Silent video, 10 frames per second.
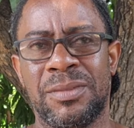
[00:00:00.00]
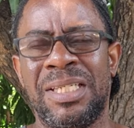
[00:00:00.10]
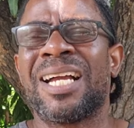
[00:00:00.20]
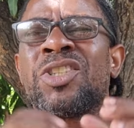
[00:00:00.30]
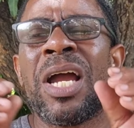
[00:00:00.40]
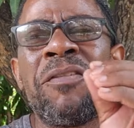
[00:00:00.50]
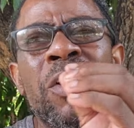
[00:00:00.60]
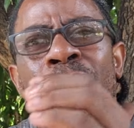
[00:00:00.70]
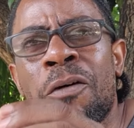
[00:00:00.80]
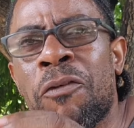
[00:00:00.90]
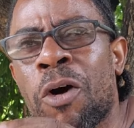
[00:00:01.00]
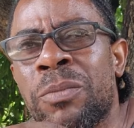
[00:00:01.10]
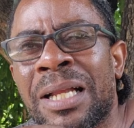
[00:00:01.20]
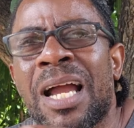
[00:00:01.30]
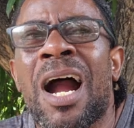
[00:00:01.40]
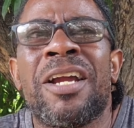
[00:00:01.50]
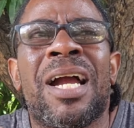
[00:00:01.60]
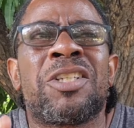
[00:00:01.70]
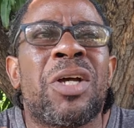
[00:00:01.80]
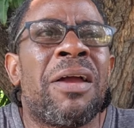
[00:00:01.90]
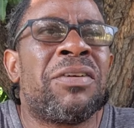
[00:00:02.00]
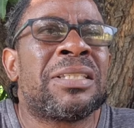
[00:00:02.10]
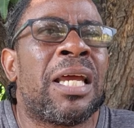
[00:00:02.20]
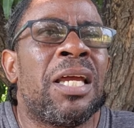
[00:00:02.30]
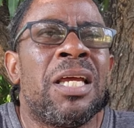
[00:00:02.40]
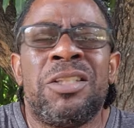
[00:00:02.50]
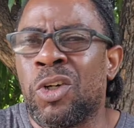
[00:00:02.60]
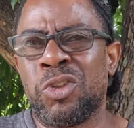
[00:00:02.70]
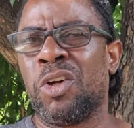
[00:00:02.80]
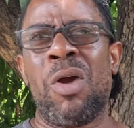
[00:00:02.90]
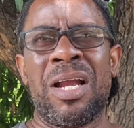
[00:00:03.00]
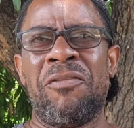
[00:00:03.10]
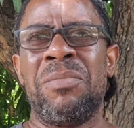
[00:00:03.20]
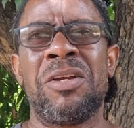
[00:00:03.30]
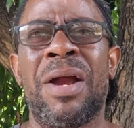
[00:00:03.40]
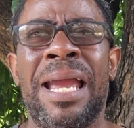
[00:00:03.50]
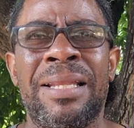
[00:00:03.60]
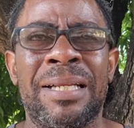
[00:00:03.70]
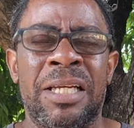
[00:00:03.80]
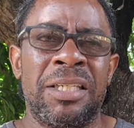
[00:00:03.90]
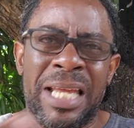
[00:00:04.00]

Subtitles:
You try to cover up that, or you try to say, nothing wrong with me write that.